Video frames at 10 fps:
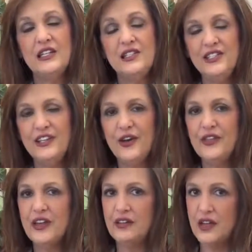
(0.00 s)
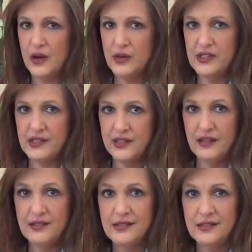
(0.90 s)
Did you know that no is a
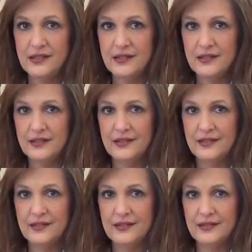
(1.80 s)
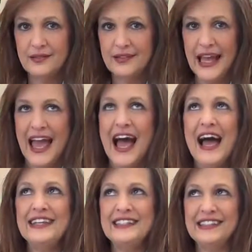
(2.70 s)
sentence?
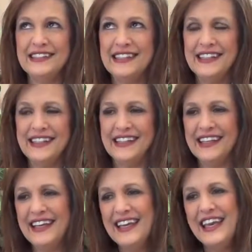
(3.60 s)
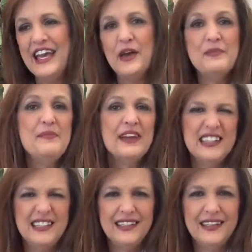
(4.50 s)
I didn't. Maybe I
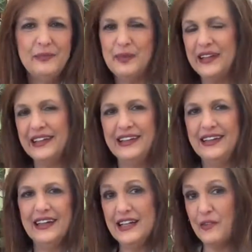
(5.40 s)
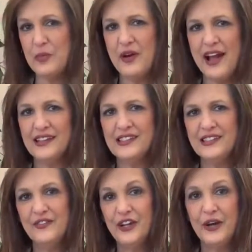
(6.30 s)
did, but I never practiced
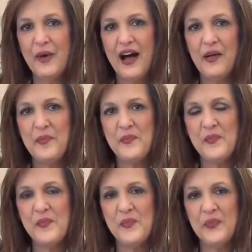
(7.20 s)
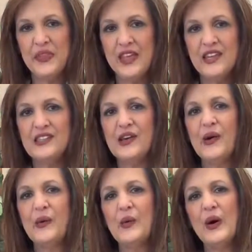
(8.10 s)
it very well.
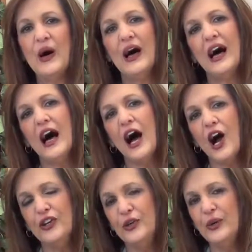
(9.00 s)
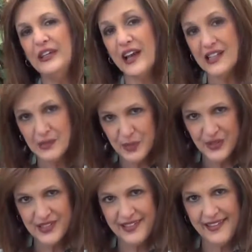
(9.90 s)
So, are you a yes
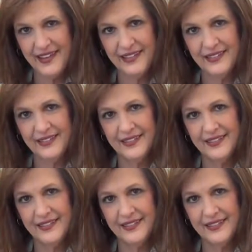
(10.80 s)
person then?